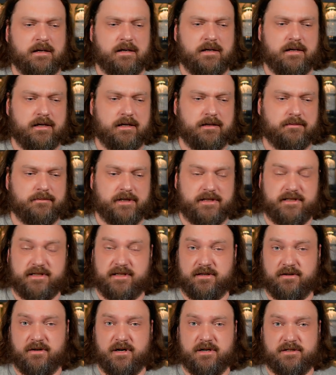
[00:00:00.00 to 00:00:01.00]
Like I
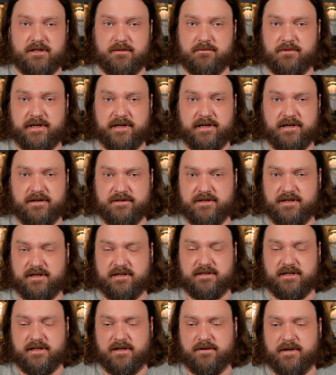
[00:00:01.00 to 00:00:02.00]
said, there are some layers. You
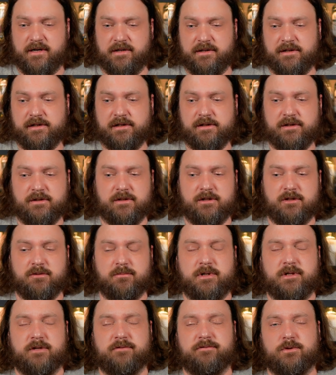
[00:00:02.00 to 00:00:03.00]
can dig around in there a little
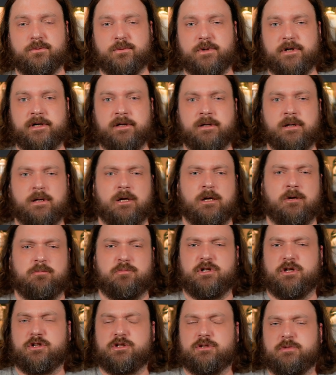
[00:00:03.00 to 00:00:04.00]
bit if you want,
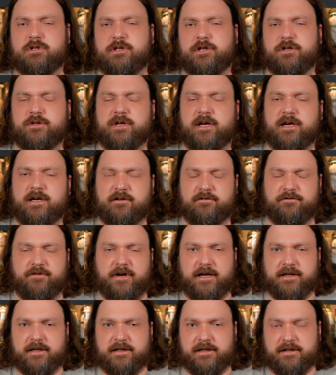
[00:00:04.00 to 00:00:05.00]
but ultimately you're not going to
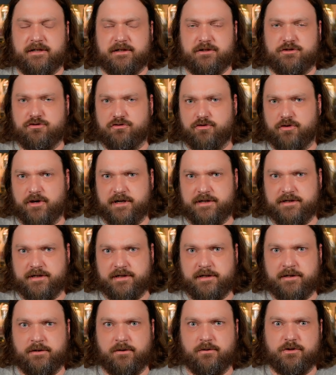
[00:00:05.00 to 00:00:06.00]
find anything too
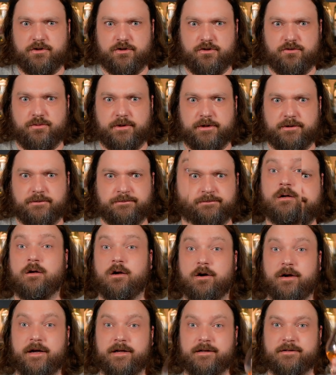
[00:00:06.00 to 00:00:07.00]
crazy or too weird.
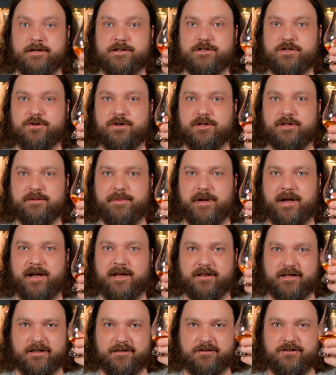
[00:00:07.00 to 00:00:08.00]
All right, let's go to the
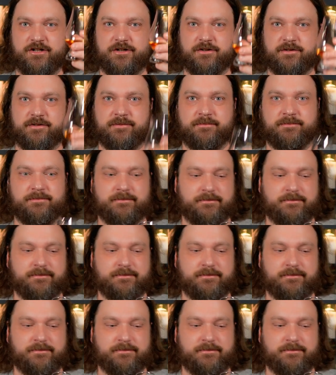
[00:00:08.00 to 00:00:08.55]
palate. Cheers.